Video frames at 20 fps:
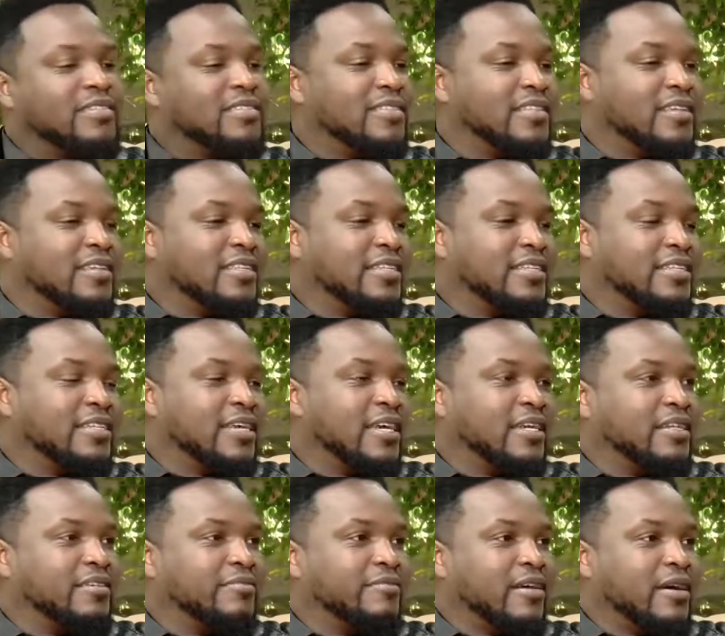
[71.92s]
thing that can
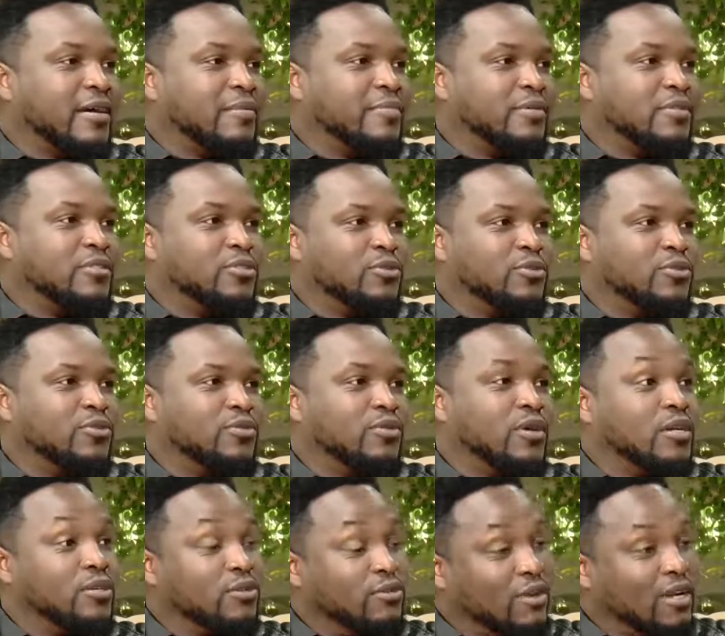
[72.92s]
ever happen to a
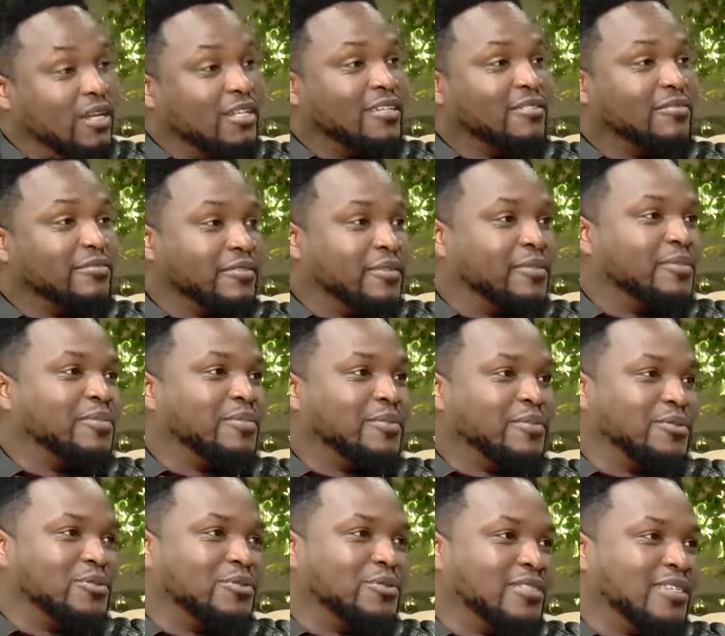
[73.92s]
Ugandan film
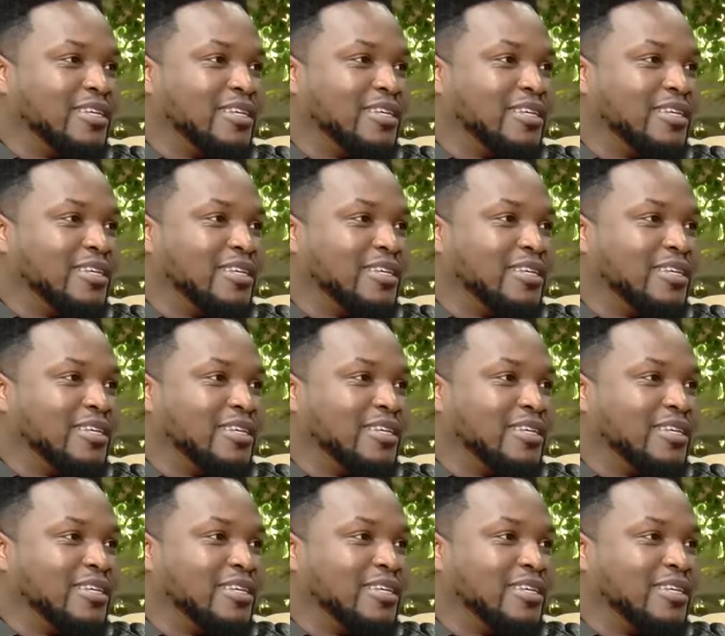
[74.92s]
producer.